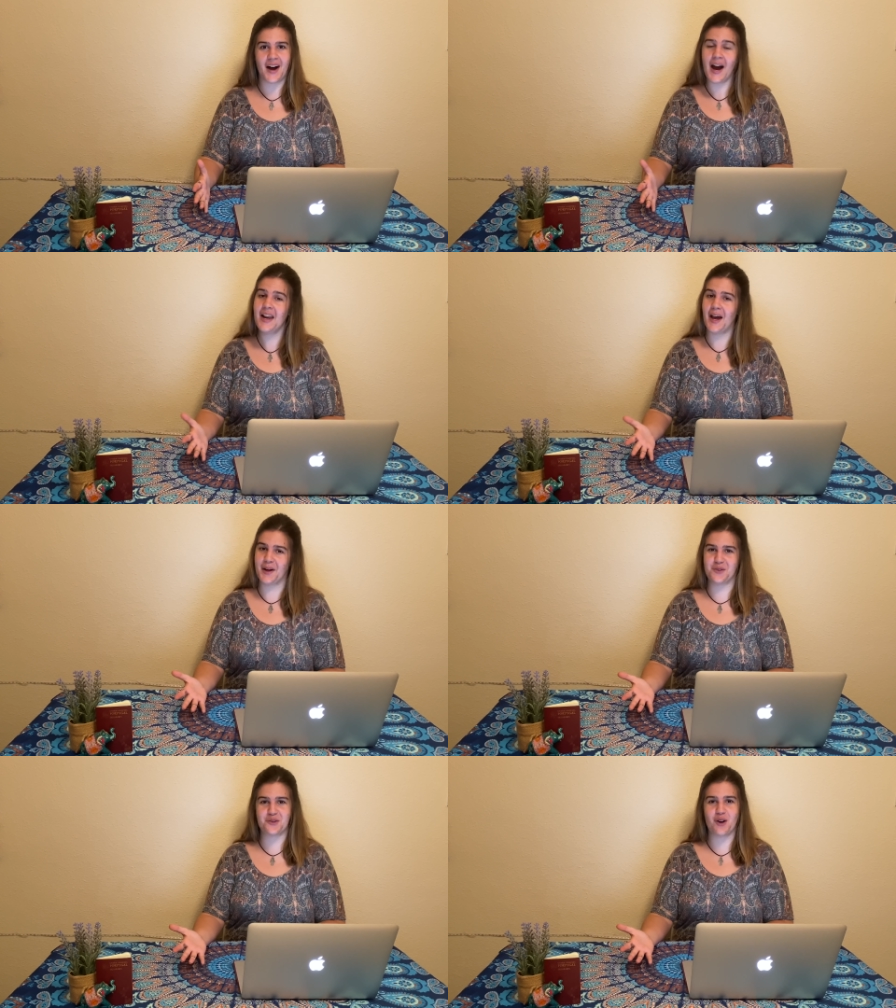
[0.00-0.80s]
I
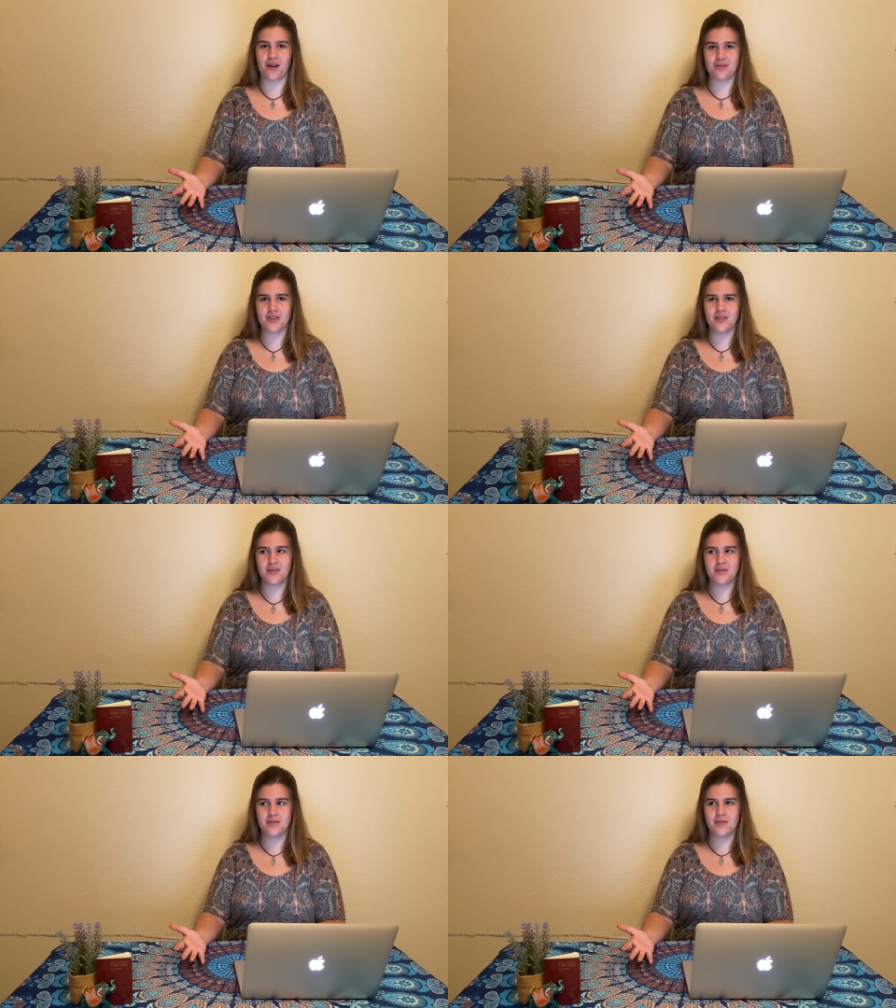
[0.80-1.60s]
like to travel.
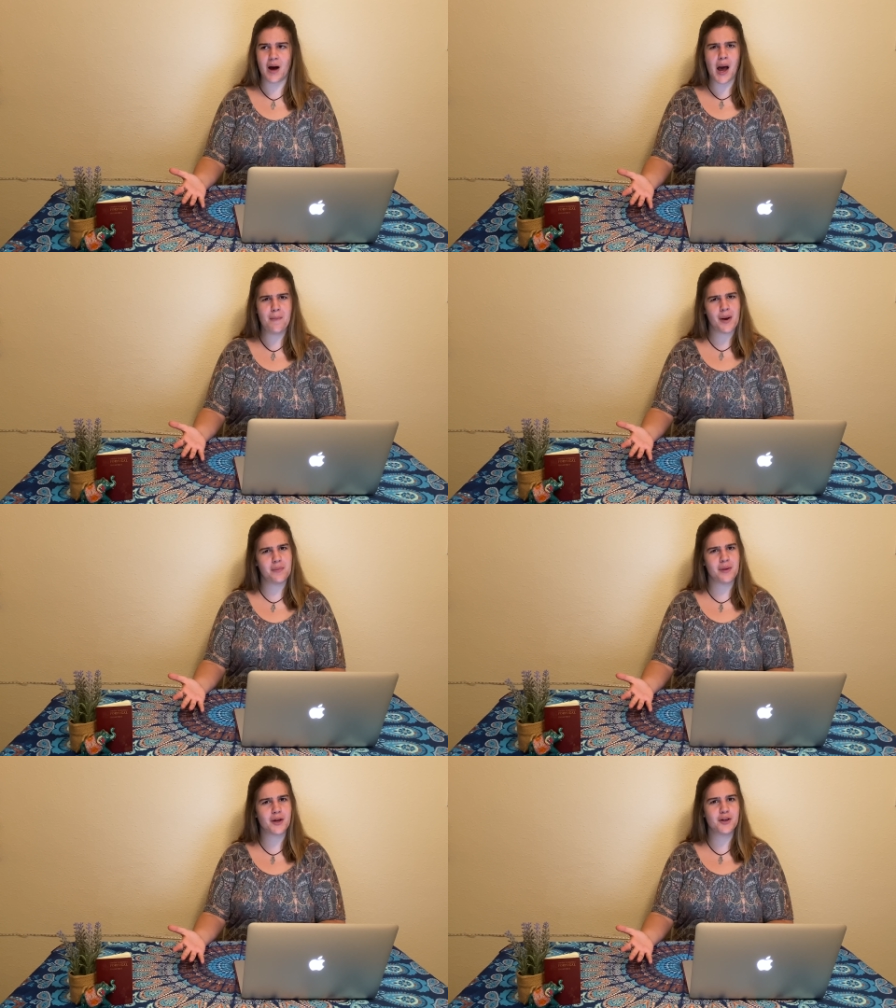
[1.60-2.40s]
I
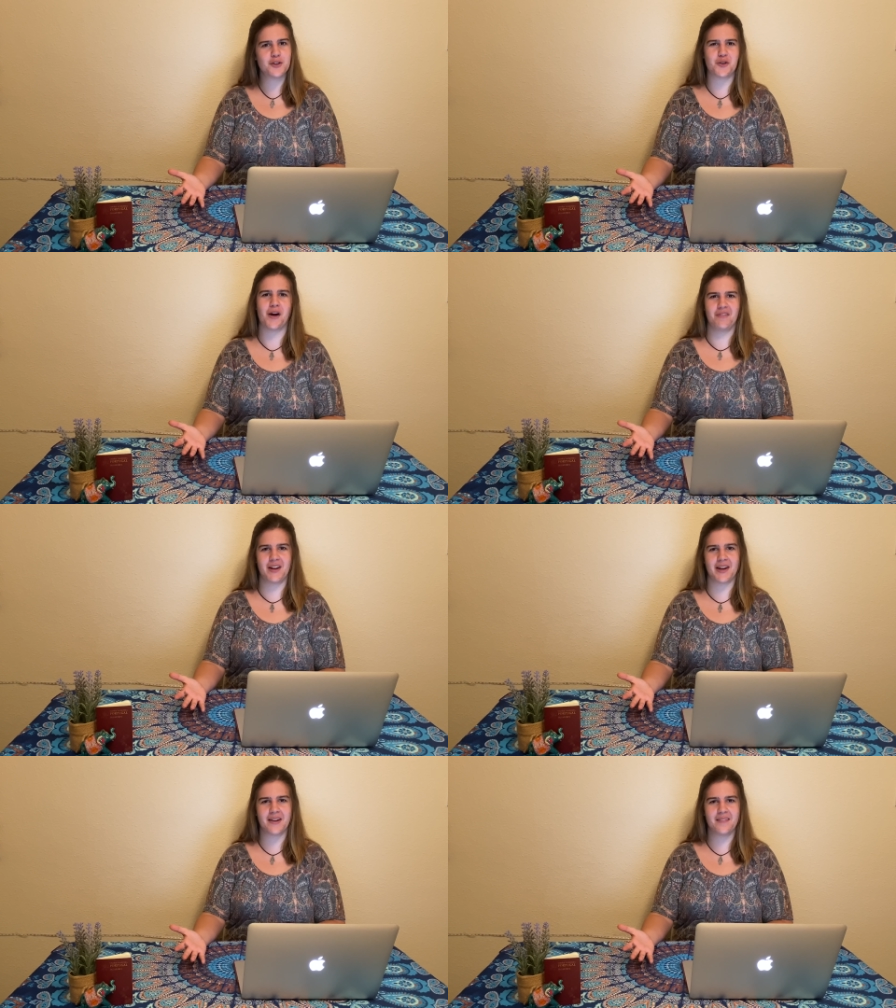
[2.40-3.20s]
might be good
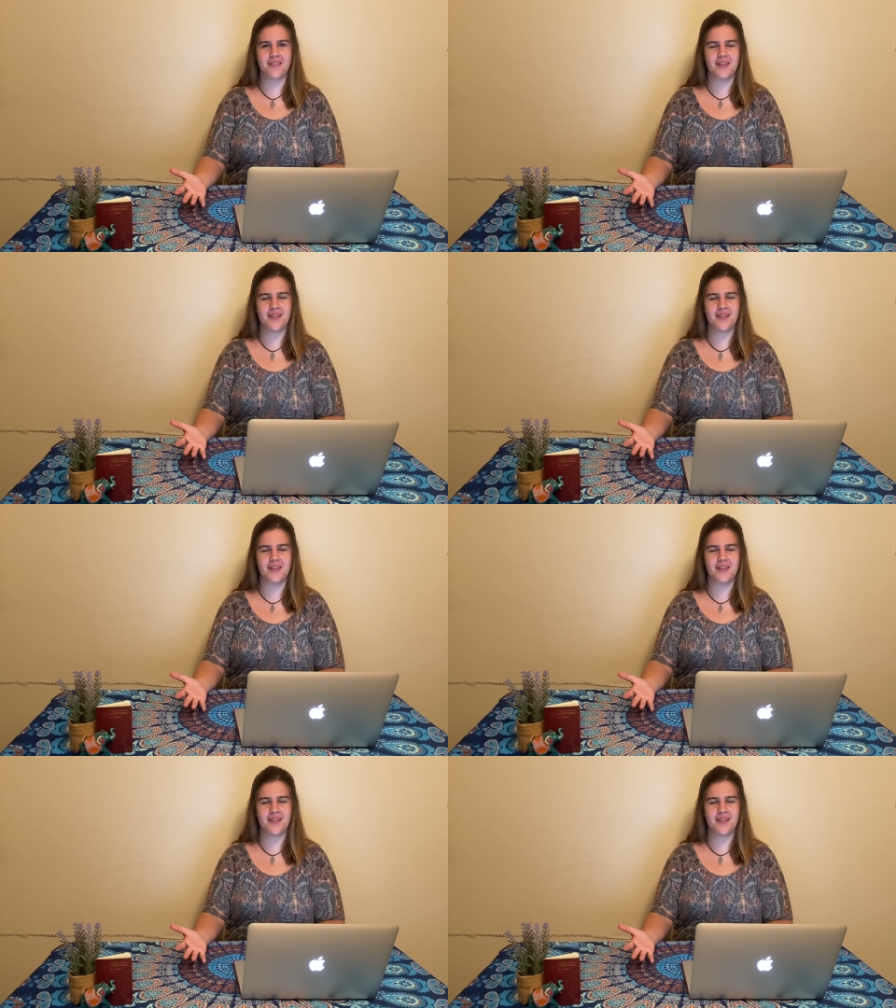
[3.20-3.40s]
traveling.